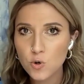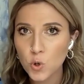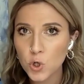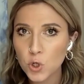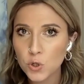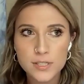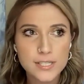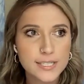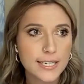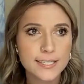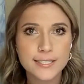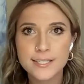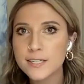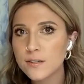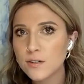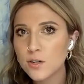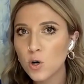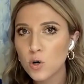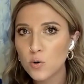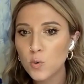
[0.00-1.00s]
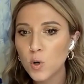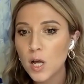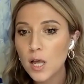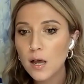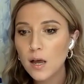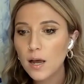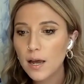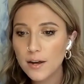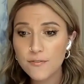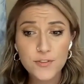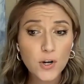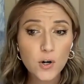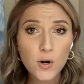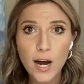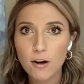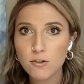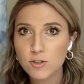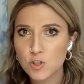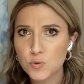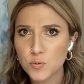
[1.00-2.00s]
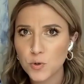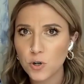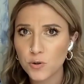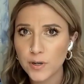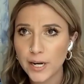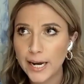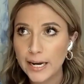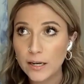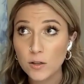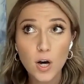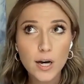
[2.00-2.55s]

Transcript: Orleans that didn't know if their houses were okay.